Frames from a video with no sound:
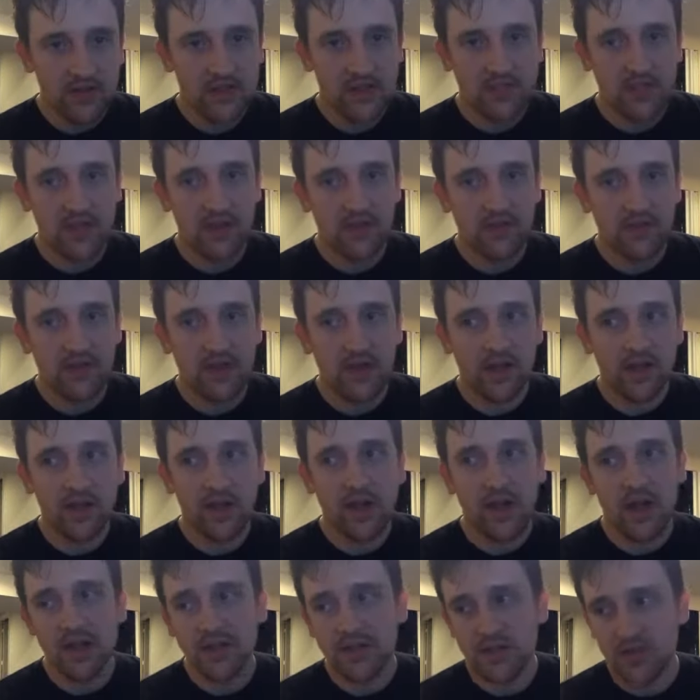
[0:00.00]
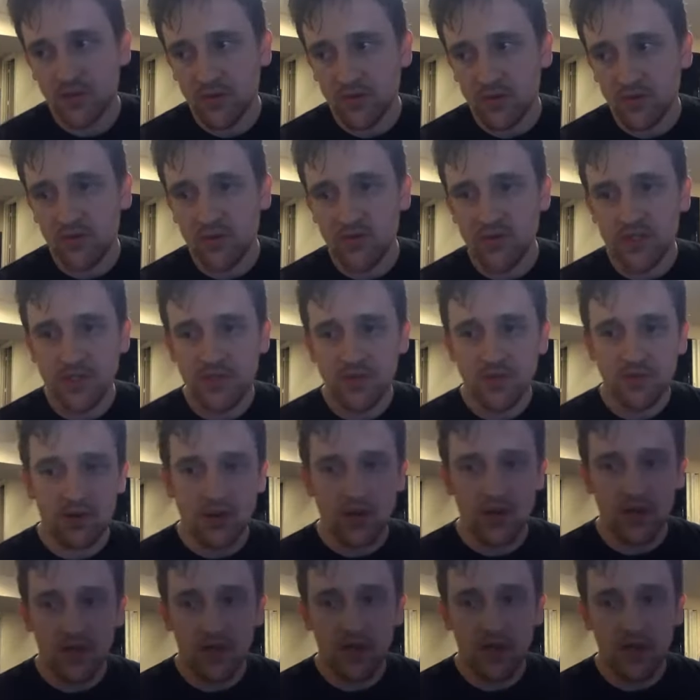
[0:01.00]
stuff like logical versus
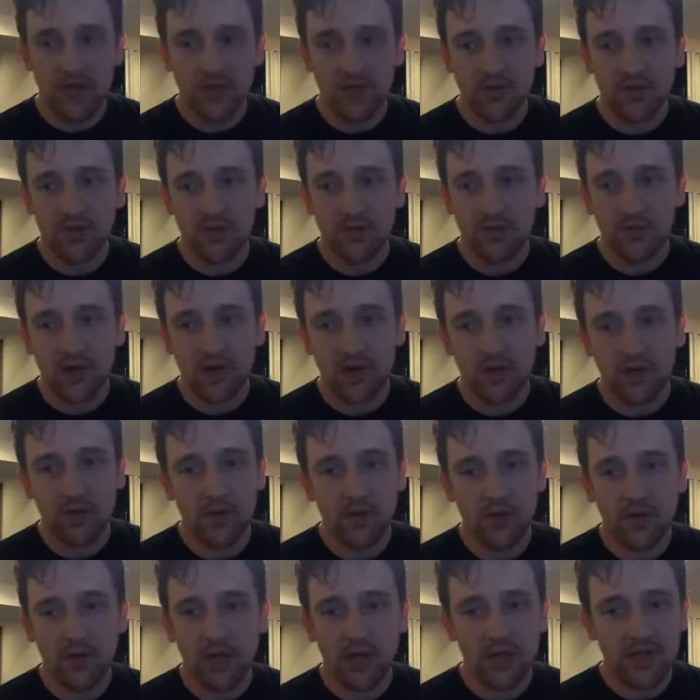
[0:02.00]
chronological priority.